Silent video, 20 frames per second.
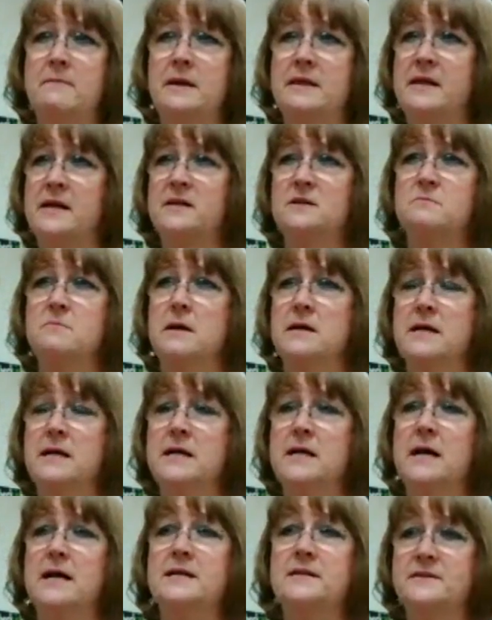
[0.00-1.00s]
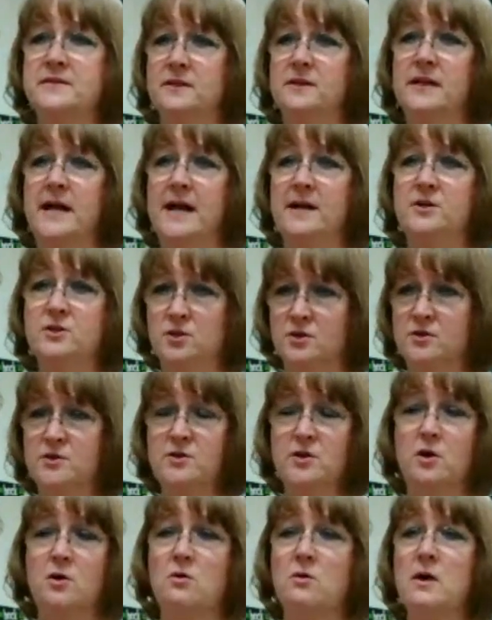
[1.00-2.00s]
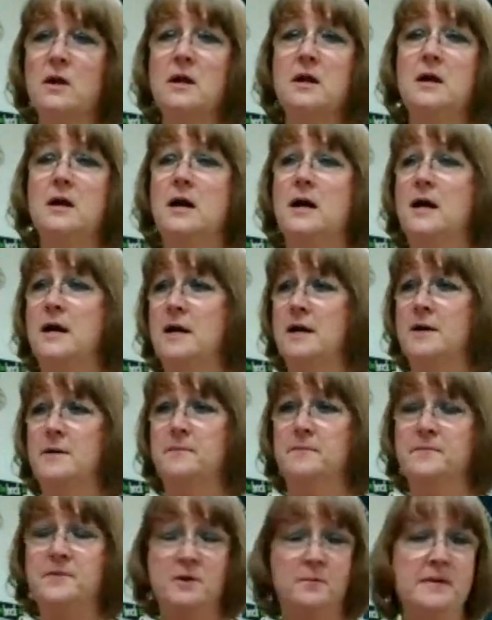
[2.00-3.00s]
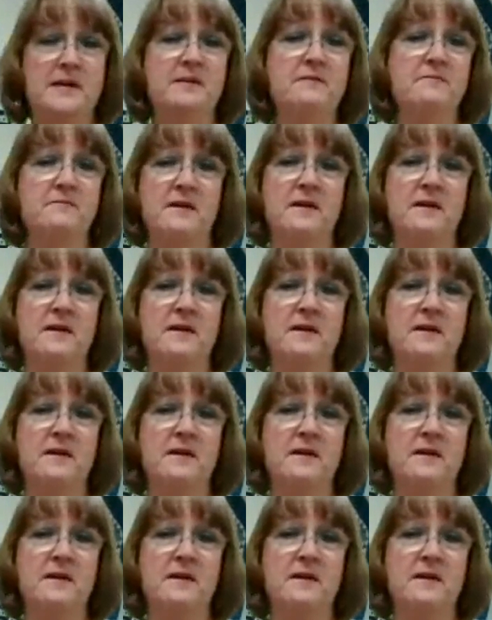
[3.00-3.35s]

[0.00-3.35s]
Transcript: I think it's Monday night's the lecture. So there'll be